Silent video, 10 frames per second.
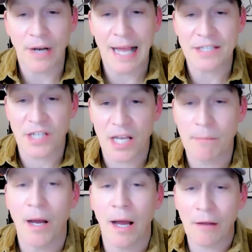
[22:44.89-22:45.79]
it has to
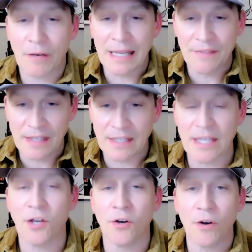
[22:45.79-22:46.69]
come out in the
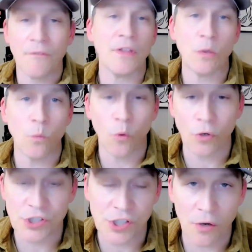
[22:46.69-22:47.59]
year of the
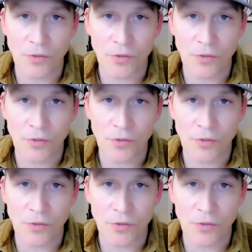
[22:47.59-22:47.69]
award show.